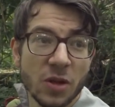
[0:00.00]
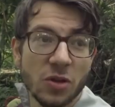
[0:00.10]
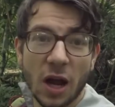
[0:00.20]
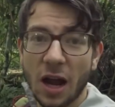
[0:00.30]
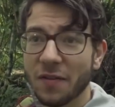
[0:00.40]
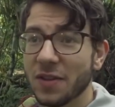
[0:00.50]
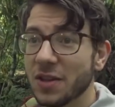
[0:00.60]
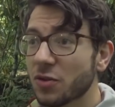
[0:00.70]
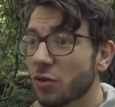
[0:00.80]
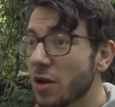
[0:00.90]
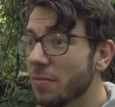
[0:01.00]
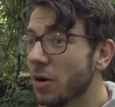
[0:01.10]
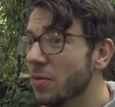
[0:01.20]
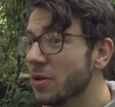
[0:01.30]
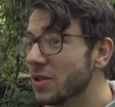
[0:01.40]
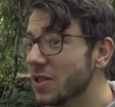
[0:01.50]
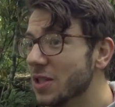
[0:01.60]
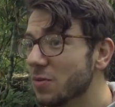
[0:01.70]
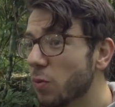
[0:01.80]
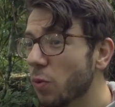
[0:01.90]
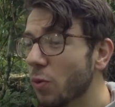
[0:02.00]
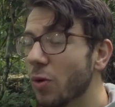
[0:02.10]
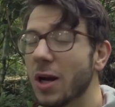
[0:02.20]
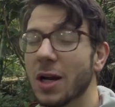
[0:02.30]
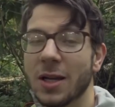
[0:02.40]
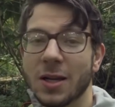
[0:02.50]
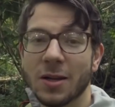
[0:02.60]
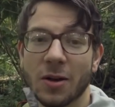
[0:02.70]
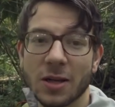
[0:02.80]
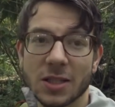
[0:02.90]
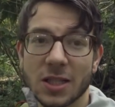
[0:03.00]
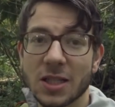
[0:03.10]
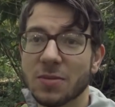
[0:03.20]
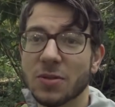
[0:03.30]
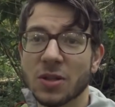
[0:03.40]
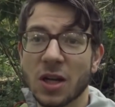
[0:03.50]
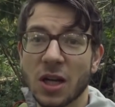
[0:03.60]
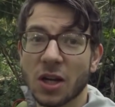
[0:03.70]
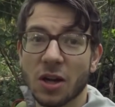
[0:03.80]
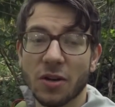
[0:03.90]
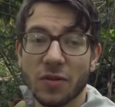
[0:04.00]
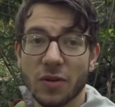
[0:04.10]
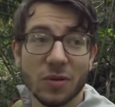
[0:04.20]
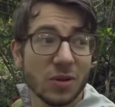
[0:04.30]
you have these great moments, these really nice intimate kind of